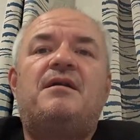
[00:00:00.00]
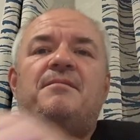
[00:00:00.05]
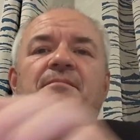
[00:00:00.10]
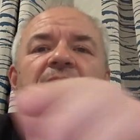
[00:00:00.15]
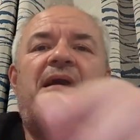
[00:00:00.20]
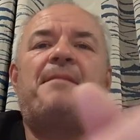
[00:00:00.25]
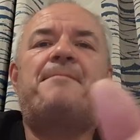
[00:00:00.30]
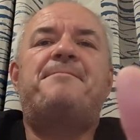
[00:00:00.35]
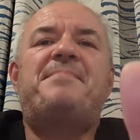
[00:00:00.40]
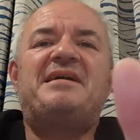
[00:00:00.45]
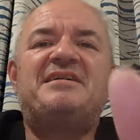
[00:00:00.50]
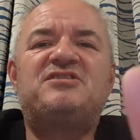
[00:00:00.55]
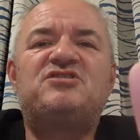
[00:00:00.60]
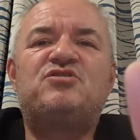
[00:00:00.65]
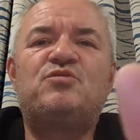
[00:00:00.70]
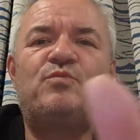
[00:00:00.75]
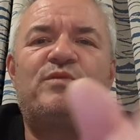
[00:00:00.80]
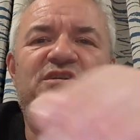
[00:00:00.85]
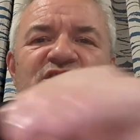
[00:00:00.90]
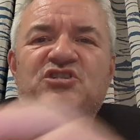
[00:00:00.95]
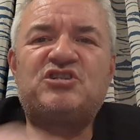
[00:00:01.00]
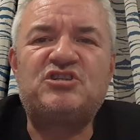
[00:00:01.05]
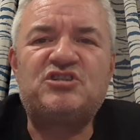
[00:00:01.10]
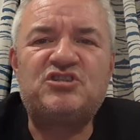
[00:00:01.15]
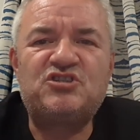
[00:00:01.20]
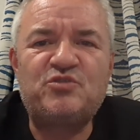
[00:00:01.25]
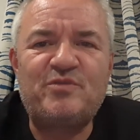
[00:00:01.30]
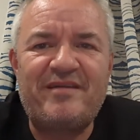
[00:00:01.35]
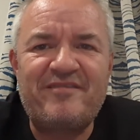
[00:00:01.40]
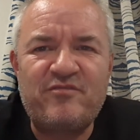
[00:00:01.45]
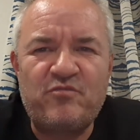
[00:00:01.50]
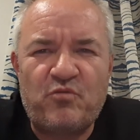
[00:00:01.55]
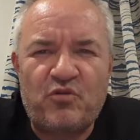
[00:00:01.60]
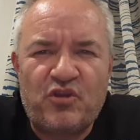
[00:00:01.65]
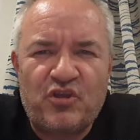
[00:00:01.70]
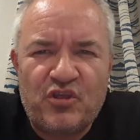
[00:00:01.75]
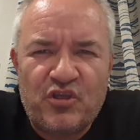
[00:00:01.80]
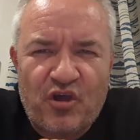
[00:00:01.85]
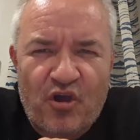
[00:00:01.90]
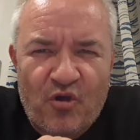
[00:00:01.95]
my best of wishes to
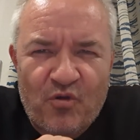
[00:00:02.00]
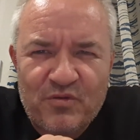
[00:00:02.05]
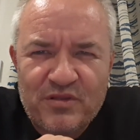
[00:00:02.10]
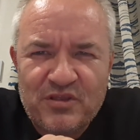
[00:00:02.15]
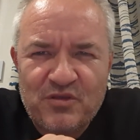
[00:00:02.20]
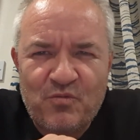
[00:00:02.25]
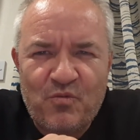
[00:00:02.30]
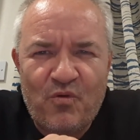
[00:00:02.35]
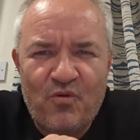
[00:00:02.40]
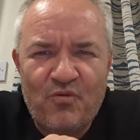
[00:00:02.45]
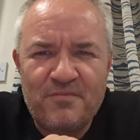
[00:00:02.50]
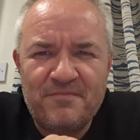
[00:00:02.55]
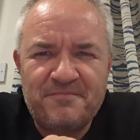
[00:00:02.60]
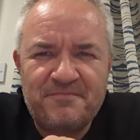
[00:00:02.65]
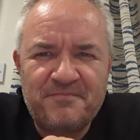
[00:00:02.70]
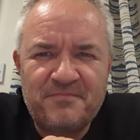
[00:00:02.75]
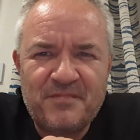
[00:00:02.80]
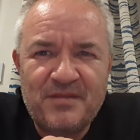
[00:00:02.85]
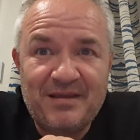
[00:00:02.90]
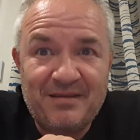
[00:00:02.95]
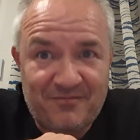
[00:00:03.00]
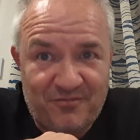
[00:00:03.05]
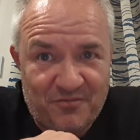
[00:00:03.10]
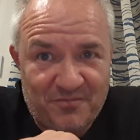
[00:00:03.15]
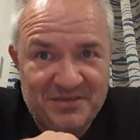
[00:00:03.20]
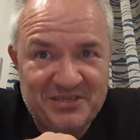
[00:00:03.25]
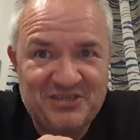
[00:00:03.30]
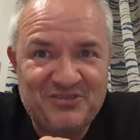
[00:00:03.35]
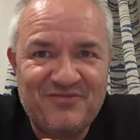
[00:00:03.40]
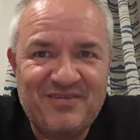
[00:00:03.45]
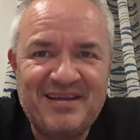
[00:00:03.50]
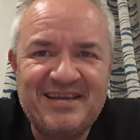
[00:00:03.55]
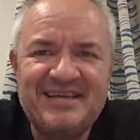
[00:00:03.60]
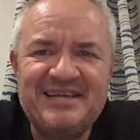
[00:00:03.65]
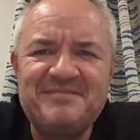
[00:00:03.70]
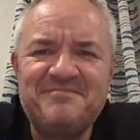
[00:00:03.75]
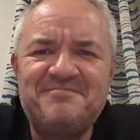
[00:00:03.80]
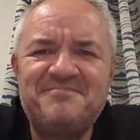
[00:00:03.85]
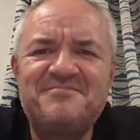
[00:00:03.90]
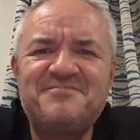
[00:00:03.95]
everyone at the Hole in the Wall for Mr.
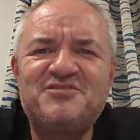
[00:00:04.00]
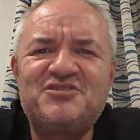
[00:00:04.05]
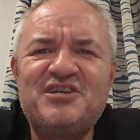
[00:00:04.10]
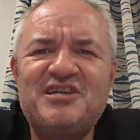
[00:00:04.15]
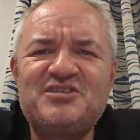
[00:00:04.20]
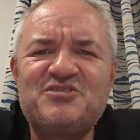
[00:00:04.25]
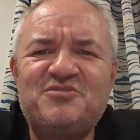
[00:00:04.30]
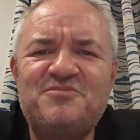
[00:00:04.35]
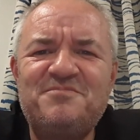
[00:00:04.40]
Raggy. Cheers,